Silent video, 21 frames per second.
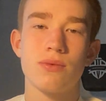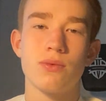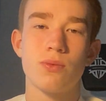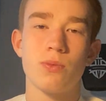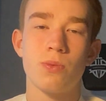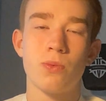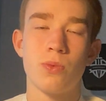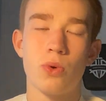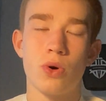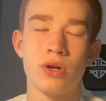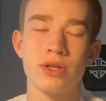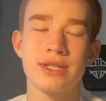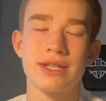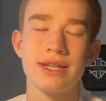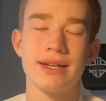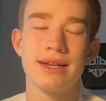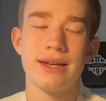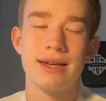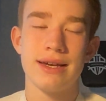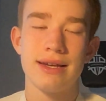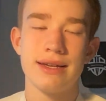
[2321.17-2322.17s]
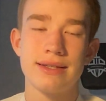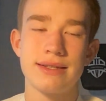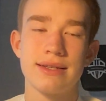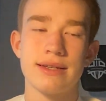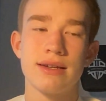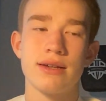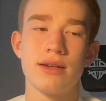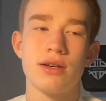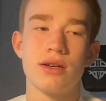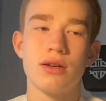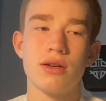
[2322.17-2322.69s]
What is
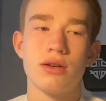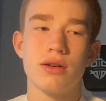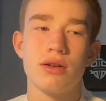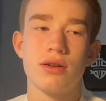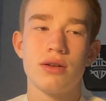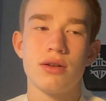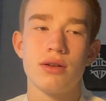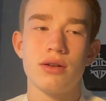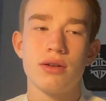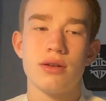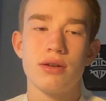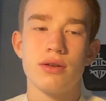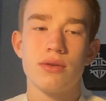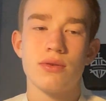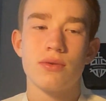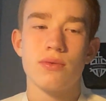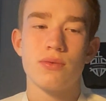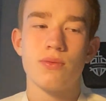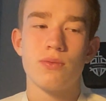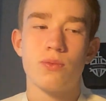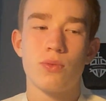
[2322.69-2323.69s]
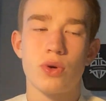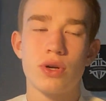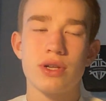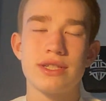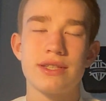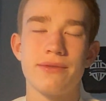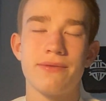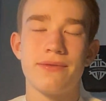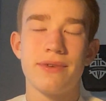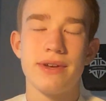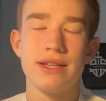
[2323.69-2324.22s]

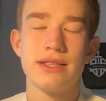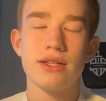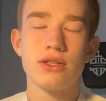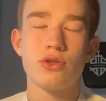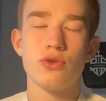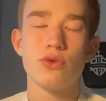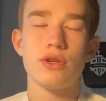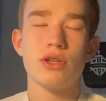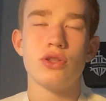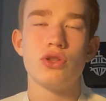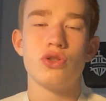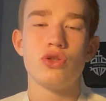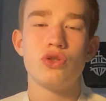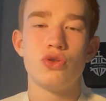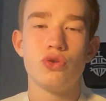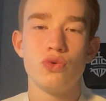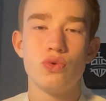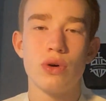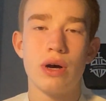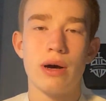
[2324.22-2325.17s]
the thing that you can do